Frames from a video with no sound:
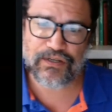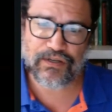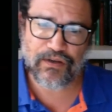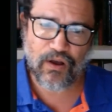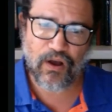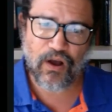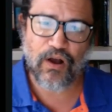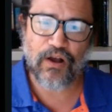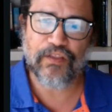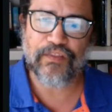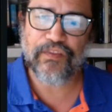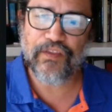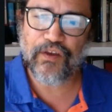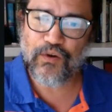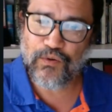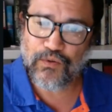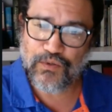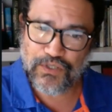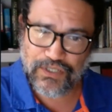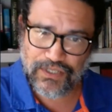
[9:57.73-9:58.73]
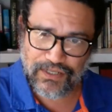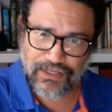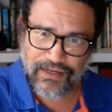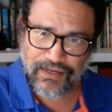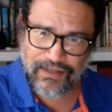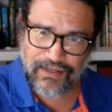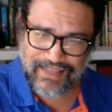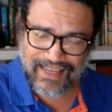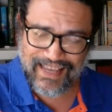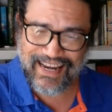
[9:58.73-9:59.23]
on those
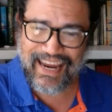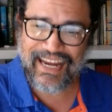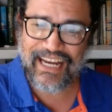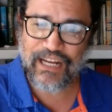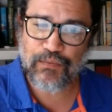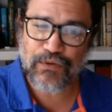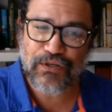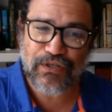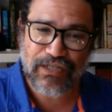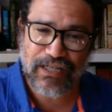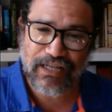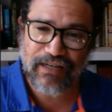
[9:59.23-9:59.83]
that 80% of